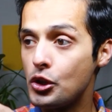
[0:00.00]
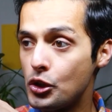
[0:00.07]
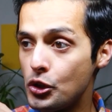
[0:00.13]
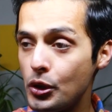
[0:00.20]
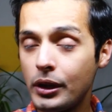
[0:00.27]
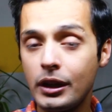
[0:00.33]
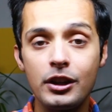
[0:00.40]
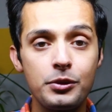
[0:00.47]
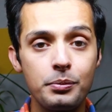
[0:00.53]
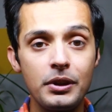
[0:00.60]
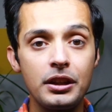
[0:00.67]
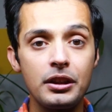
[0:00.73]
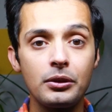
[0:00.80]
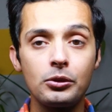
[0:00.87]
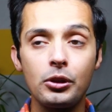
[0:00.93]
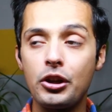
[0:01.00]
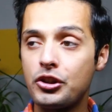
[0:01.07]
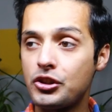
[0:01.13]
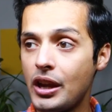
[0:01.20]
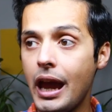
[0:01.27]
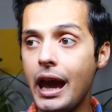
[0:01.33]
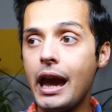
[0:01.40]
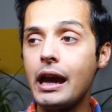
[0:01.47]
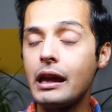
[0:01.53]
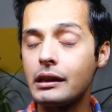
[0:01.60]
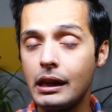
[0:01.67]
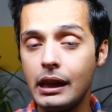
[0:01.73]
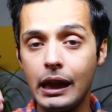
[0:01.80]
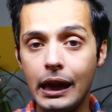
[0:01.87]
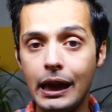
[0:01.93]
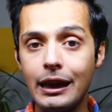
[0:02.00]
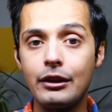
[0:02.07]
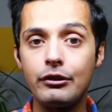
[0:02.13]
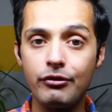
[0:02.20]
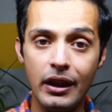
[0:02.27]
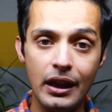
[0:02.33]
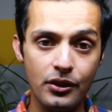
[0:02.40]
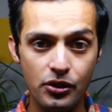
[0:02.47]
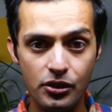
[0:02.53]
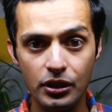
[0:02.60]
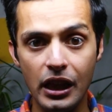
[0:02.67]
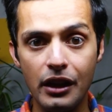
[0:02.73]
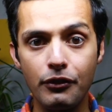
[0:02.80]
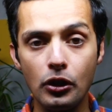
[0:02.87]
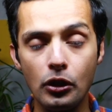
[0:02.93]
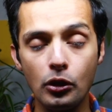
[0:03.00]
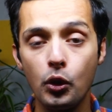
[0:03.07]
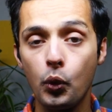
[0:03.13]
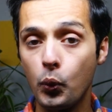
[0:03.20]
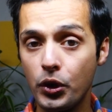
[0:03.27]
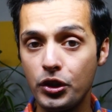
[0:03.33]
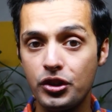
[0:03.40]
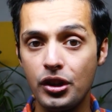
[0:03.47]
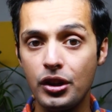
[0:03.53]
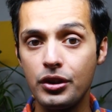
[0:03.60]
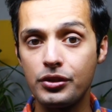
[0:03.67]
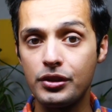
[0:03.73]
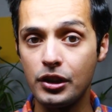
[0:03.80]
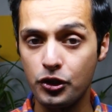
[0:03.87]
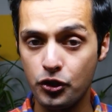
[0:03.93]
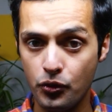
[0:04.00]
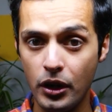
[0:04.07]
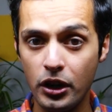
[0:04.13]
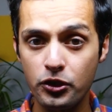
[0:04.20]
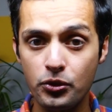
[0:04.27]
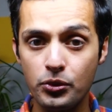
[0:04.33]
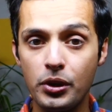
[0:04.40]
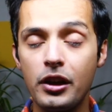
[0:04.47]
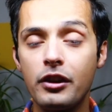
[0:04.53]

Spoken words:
you can speak English at an advanced level, which is the structure